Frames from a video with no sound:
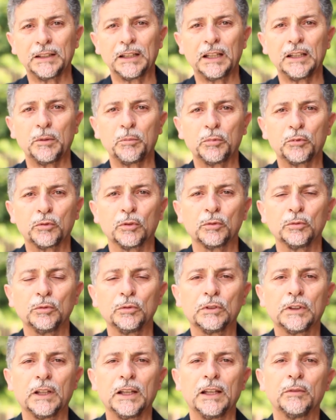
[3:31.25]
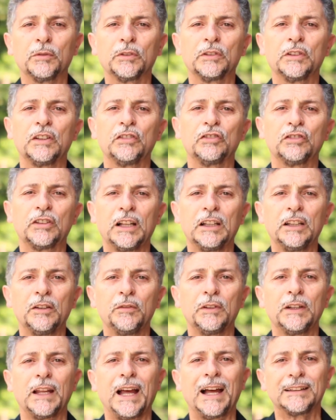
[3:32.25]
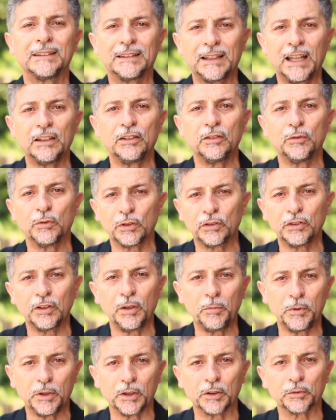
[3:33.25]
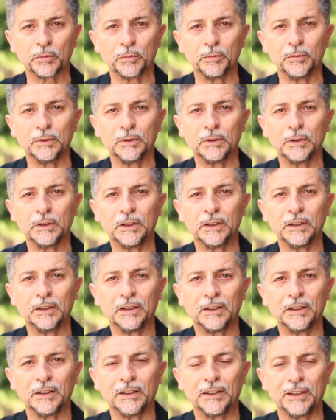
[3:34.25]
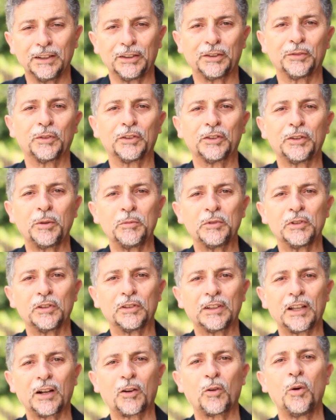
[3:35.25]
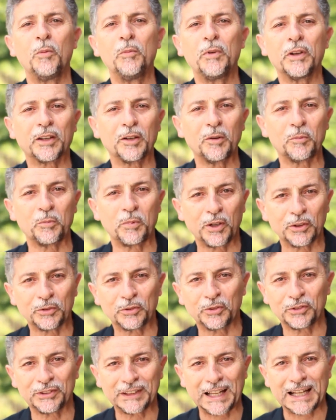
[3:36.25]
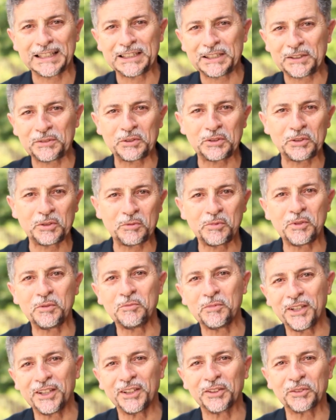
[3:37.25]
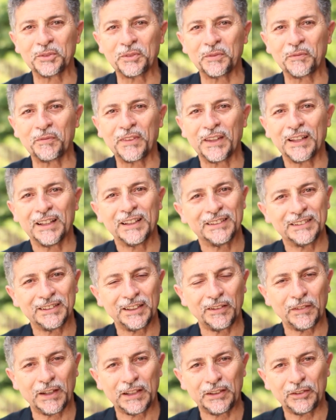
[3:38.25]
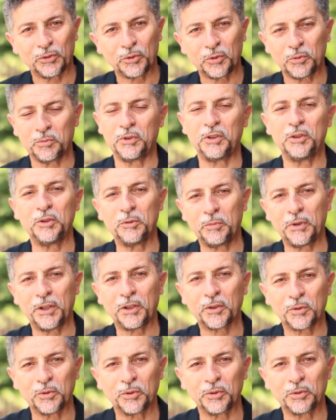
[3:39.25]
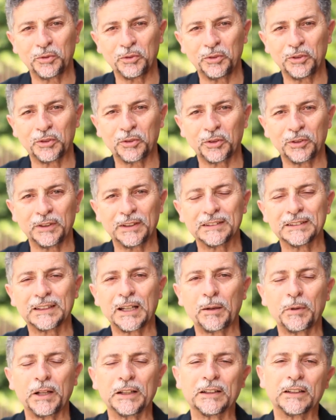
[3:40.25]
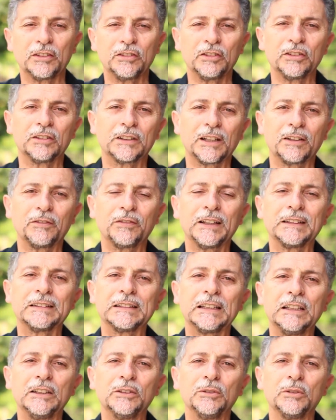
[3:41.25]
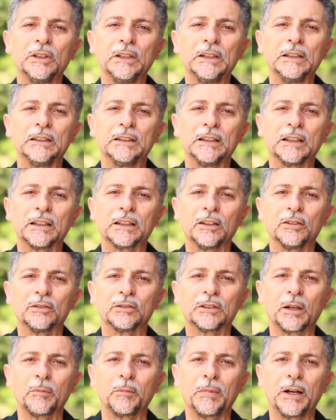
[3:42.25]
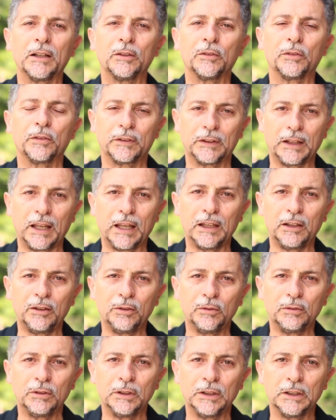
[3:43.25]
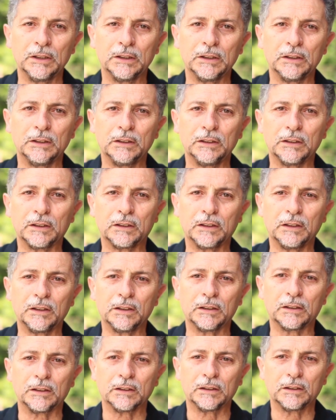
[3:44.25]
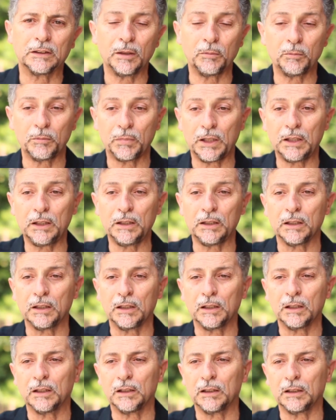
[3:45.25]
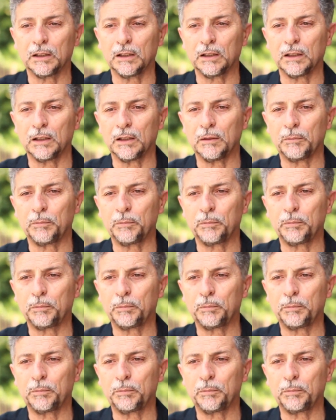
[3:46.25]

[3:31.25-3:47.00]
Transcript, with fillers: Total freedom means that you are free even from yourself. And if you ask me, how can I be free from myself? You will find out over the course of this work, which is very serious and, due to the way we want things to be seen, we expose ourselves to criticism,